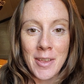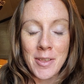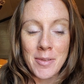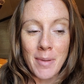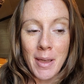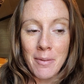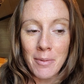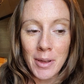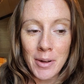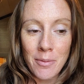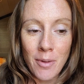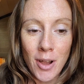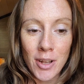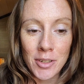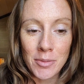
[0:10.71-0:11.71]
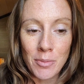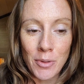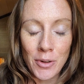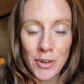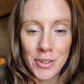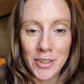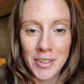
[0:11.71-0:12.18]
you might want to watch
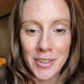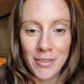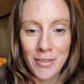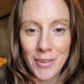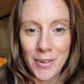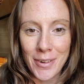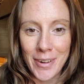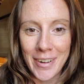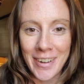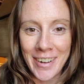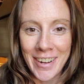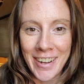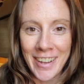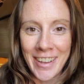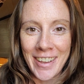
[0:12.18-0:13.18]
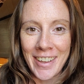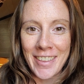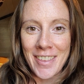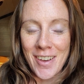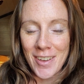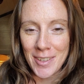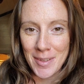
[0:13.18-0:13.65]
more just for
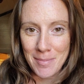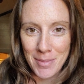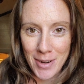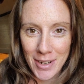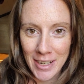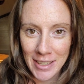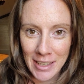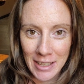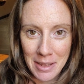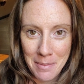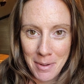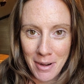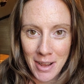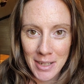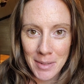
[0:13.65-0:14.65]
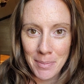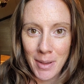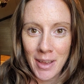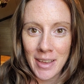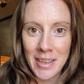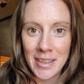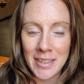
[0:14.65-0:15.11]
the awesome product that Lemongrass
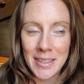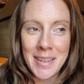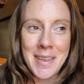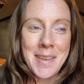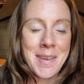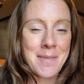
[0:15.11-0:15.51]
Spa is,